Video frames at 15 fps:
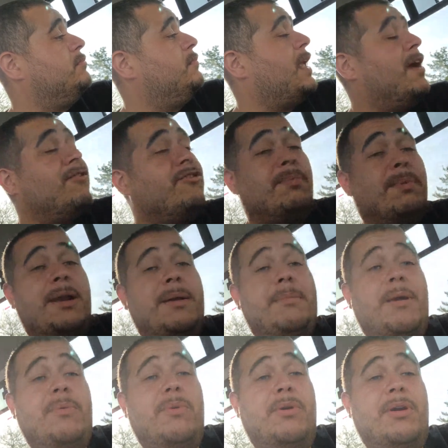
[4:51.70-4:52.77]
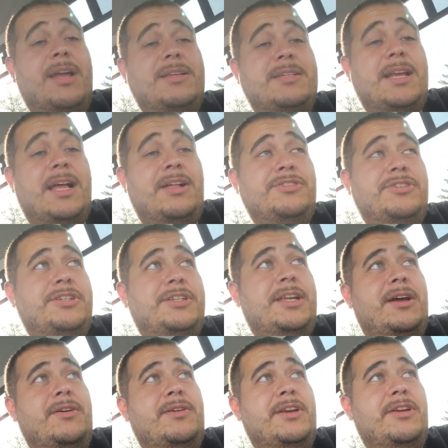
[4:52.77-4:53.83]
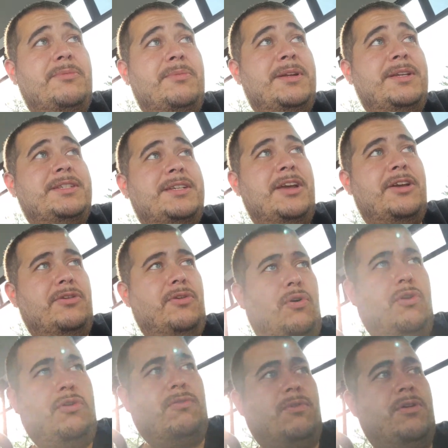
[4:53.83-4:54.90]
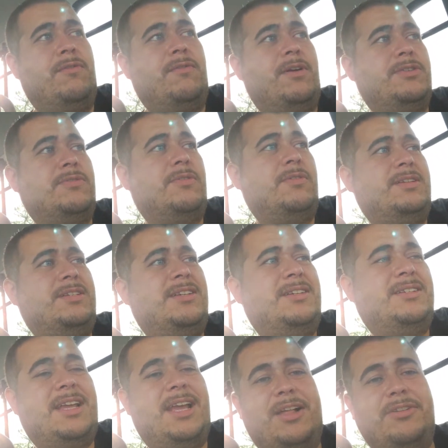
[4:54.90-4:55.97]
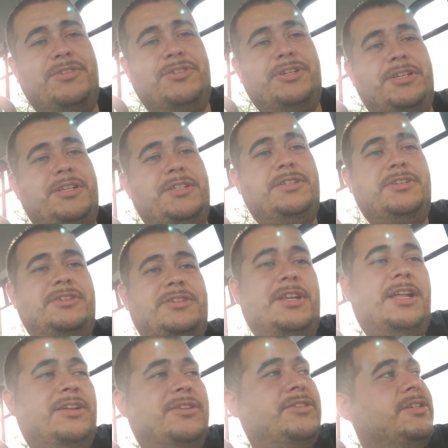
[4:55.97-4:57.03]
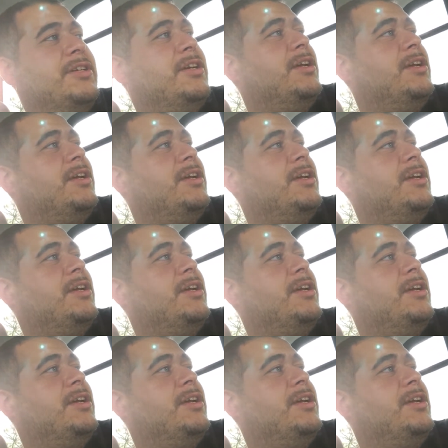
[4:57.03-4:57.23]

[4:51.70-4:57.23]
everybody at my work has allergies now, and everybody's scared. Oh, coronavirus. It's just allergies. It's just allergies.